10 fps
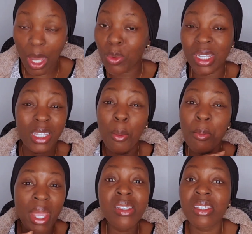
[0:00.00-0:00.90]
that was like
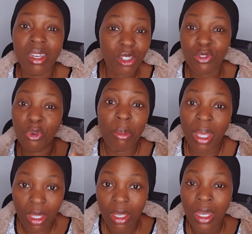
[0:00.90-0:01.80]
the main search
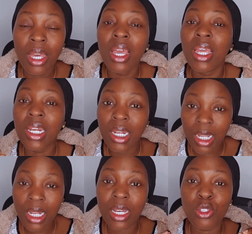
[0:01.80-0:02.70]
for me. It
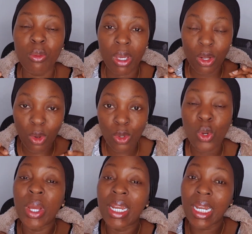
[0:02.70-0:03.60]
needed to be
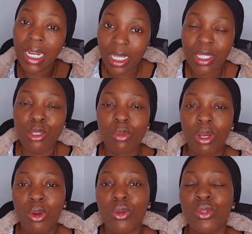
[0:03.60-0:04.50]
close, or it needs
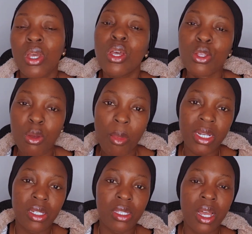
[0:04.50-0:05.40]
to be close to
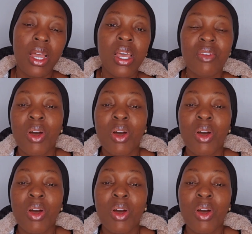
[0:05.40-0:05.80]
Manchester.